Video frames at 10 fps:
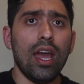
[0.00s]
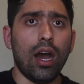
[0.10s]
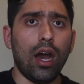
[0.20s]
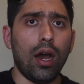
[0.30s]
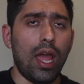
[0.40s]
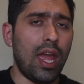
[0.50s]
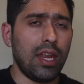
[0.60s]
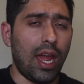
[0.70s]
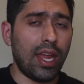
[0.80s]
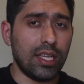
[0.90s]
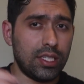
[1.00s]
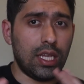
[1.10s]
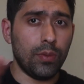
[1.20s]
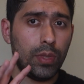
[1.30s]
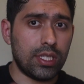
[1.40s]
And I guess they
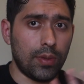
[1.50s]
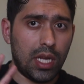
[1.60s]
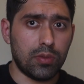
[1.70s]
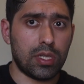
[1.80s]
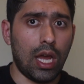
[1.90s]
can be sometimes